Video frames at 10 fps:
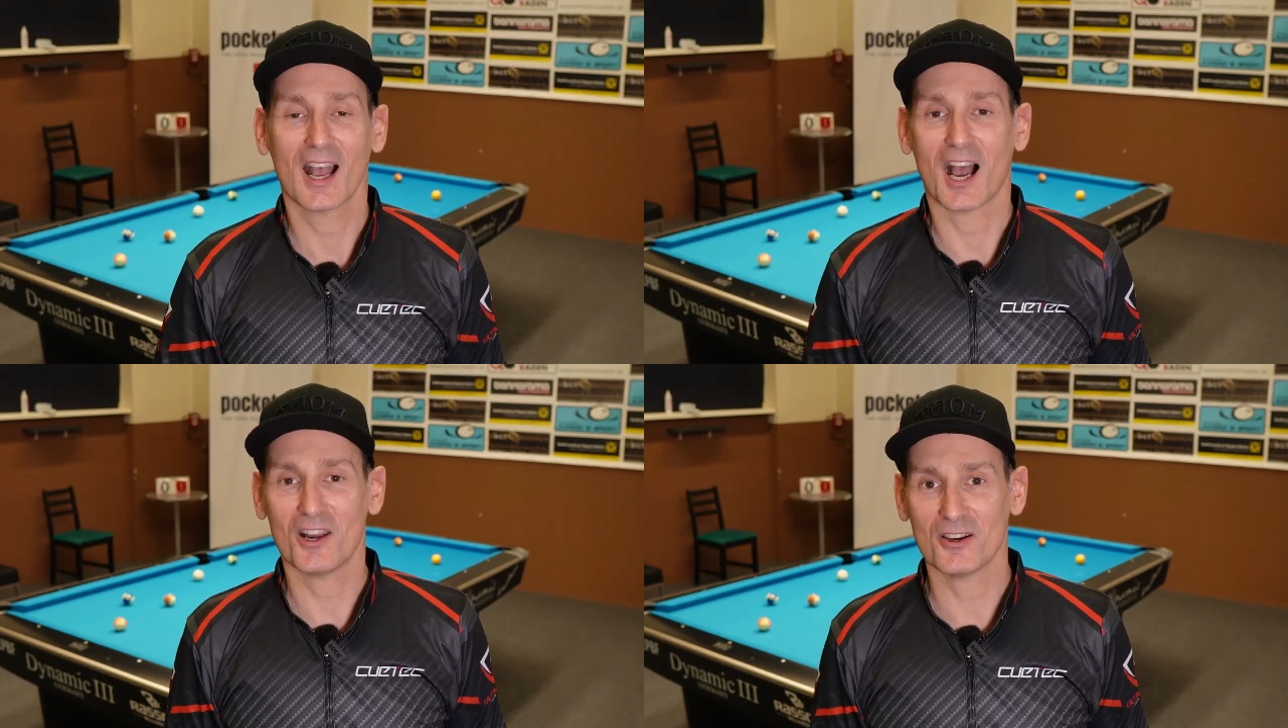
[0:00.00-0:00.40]

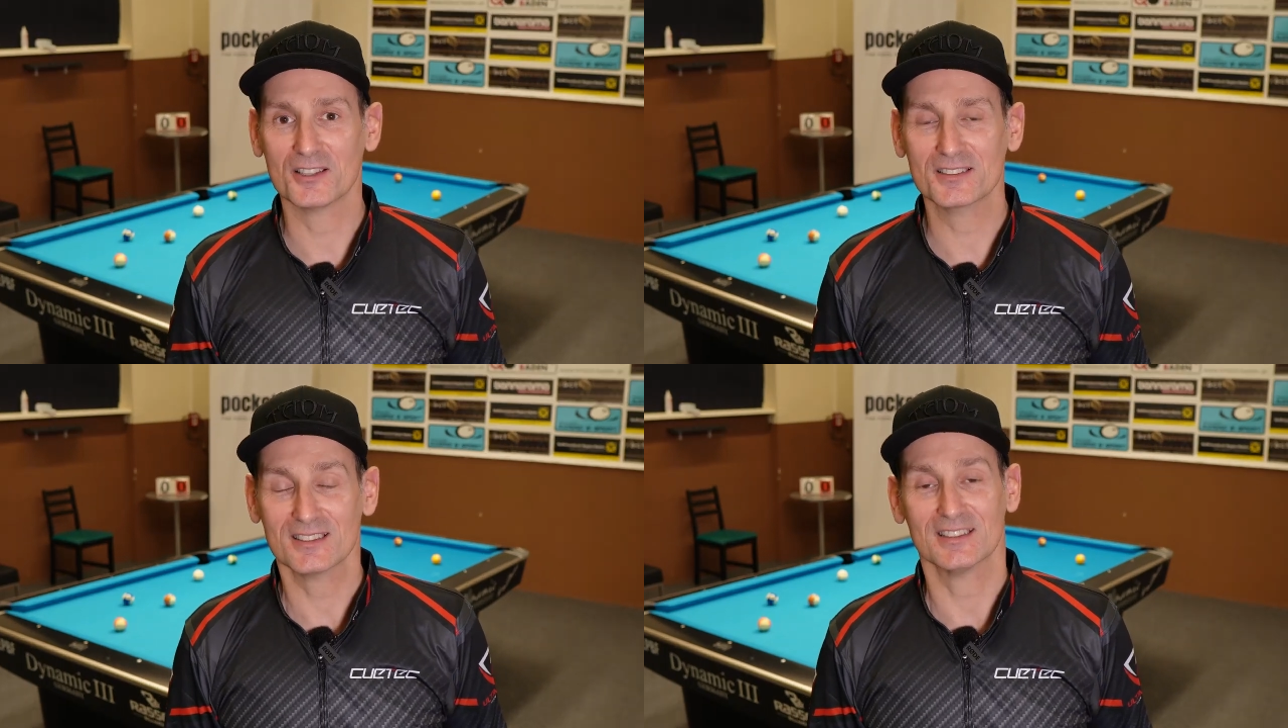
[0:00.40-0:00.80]
I
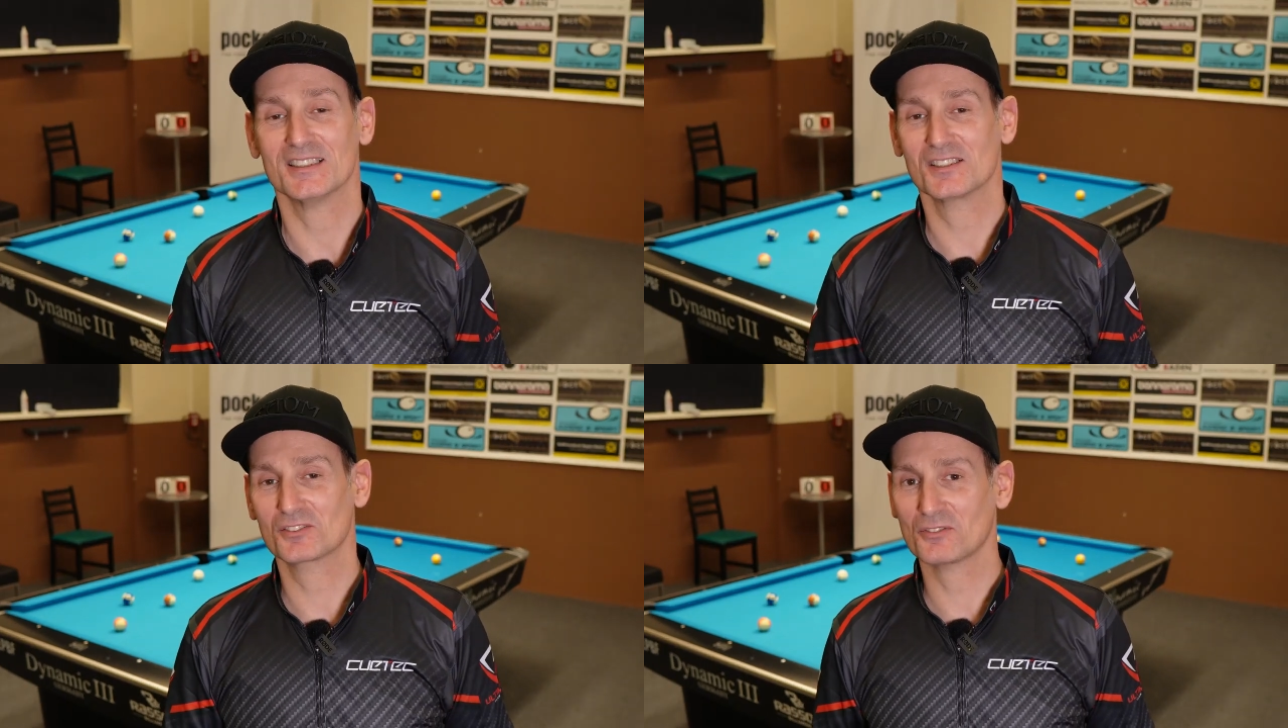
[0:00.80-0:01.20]
learned
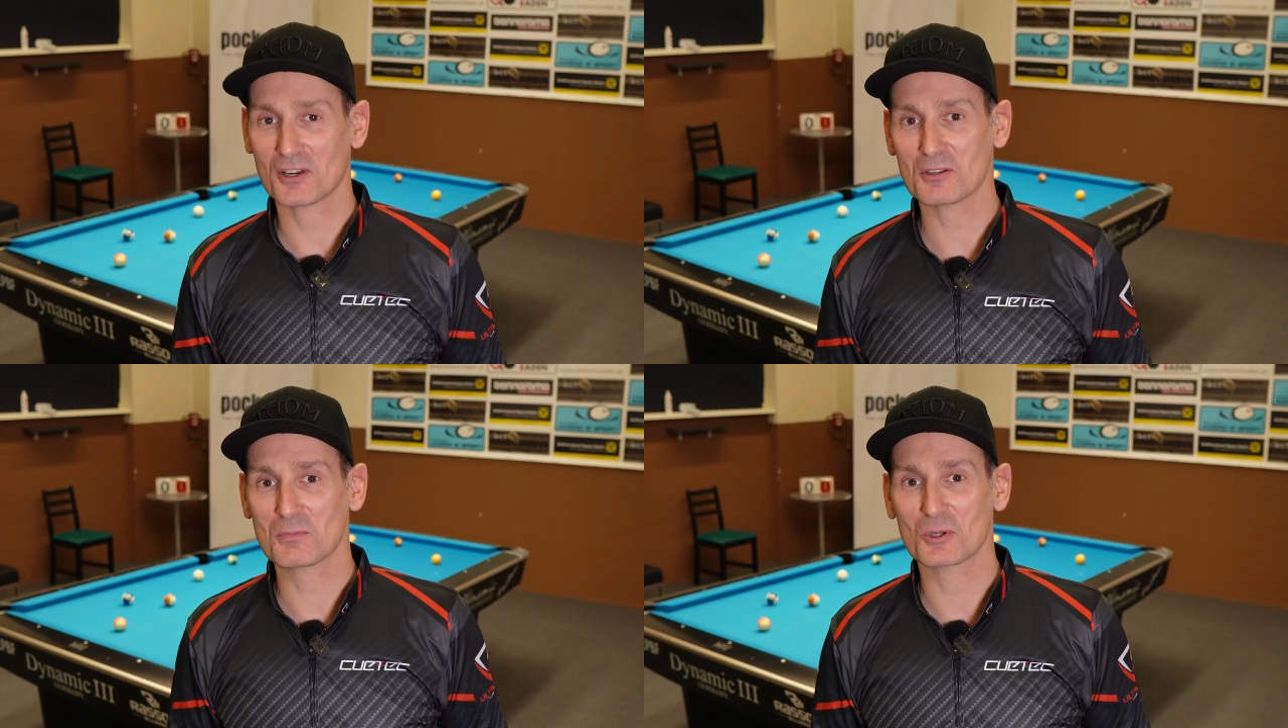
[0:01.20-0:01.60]
this is
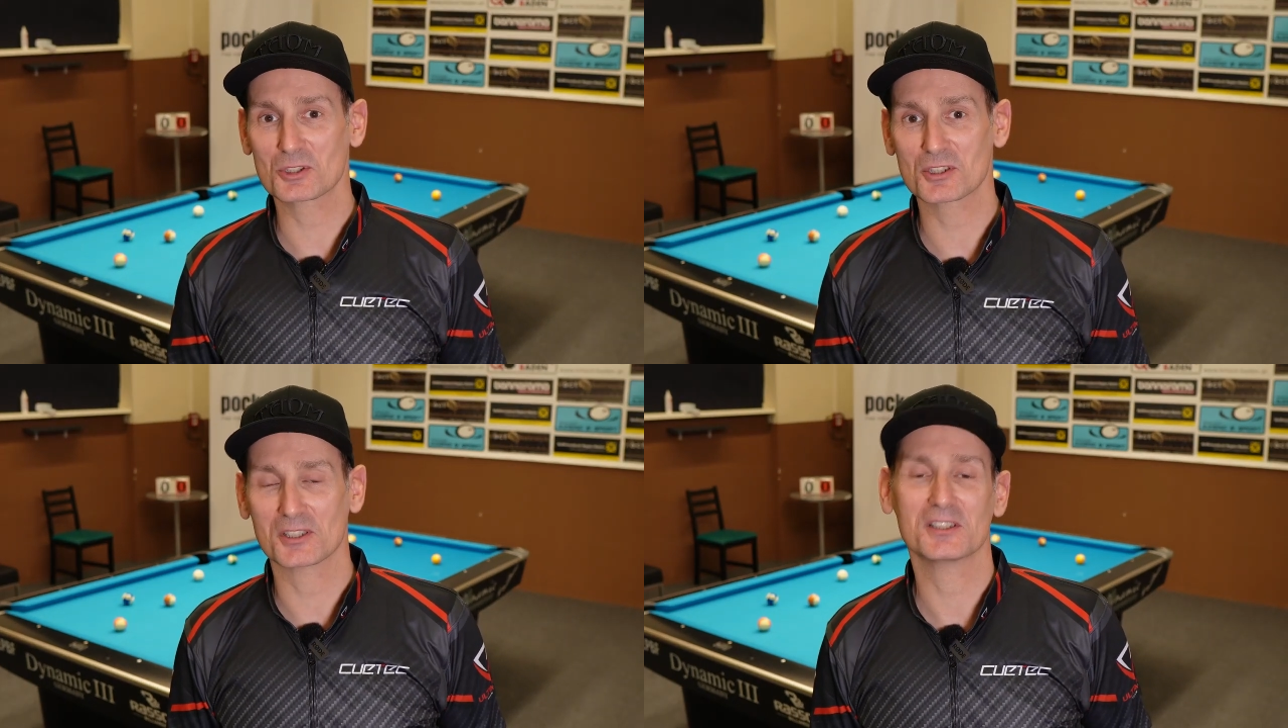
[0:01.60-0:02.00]
very
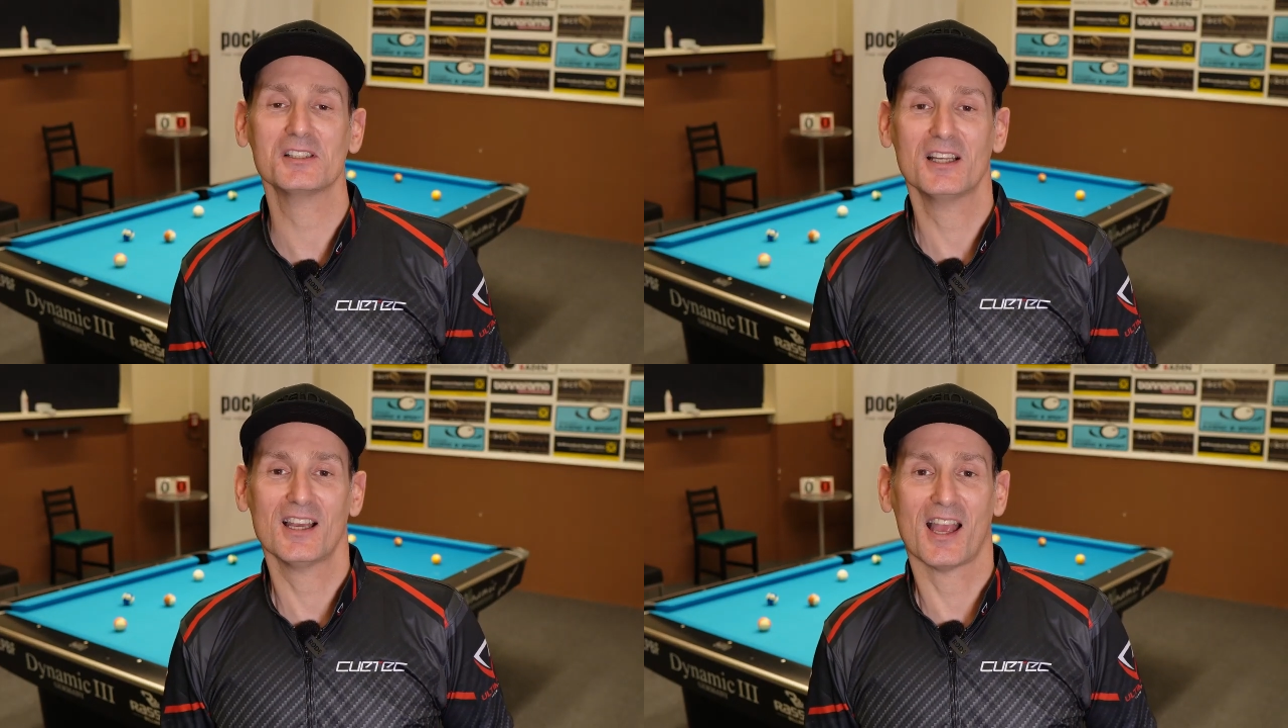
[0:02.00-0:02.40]
emotional